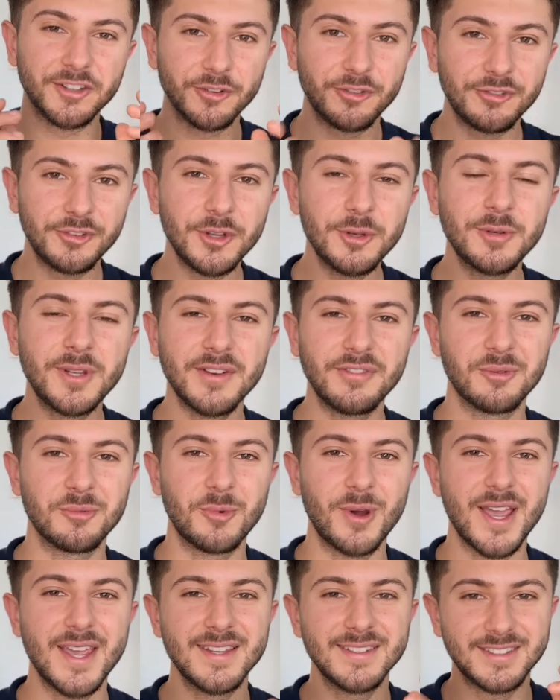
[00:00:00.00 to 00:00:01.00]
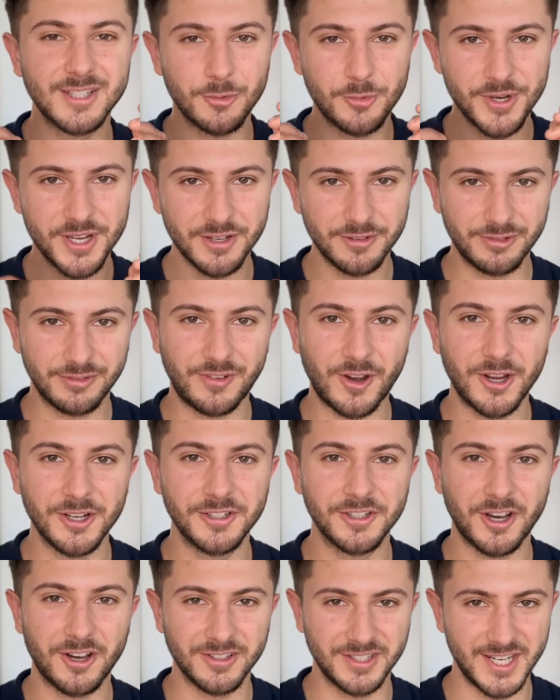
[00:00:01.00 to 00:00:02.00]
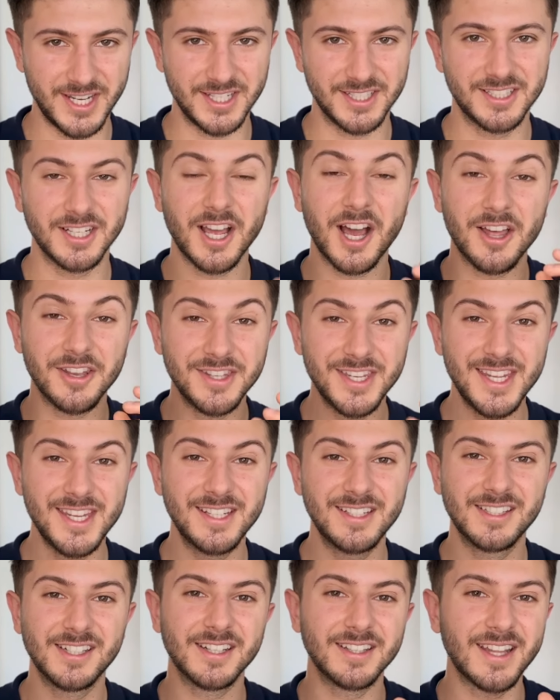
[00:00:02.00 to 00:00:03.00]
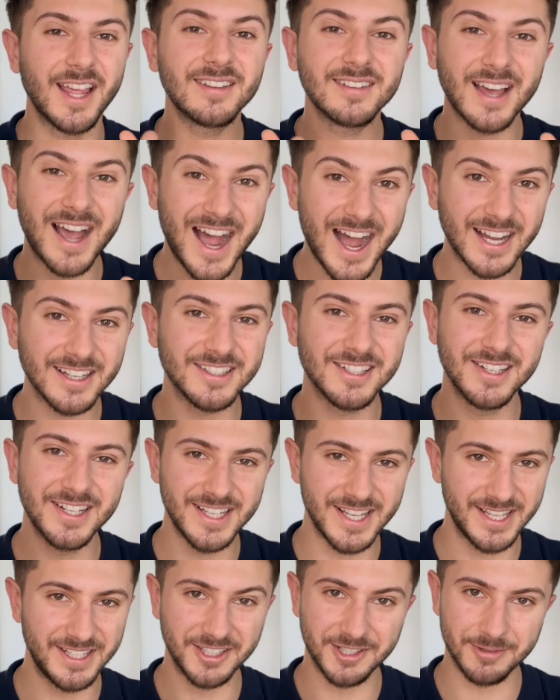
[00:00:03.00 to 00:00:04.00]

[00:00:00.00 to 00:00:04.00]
a few different ways that we can find our niche, a niche that's actually in